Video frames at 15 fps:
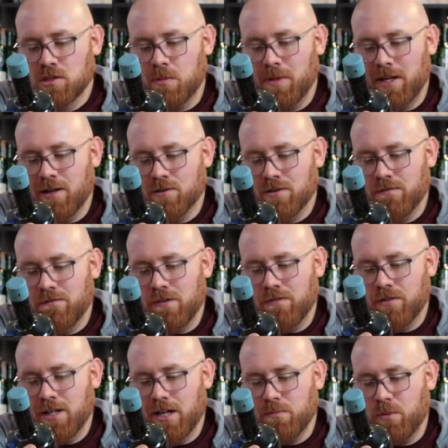coming out at
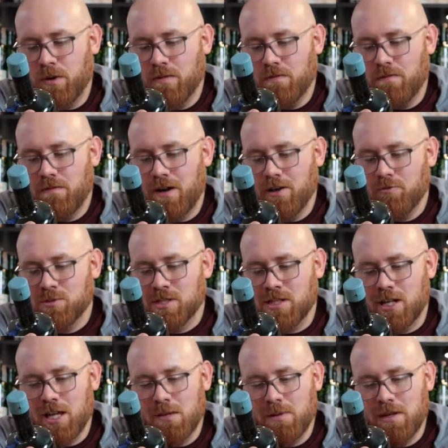58.5%
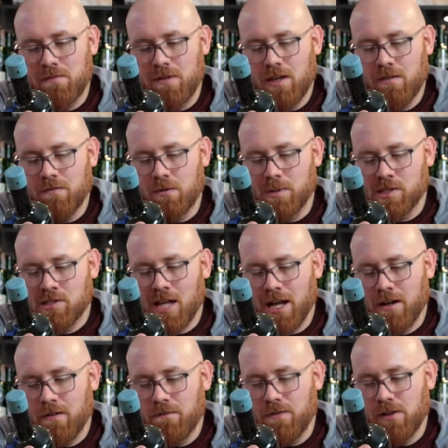ABV from a
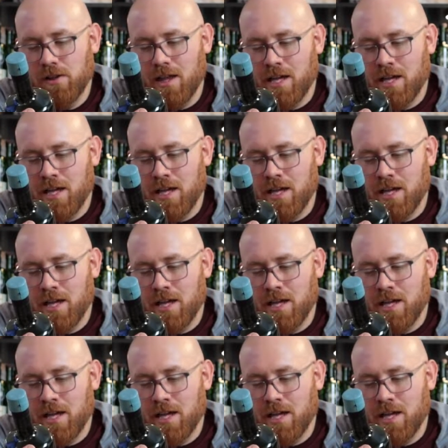second fill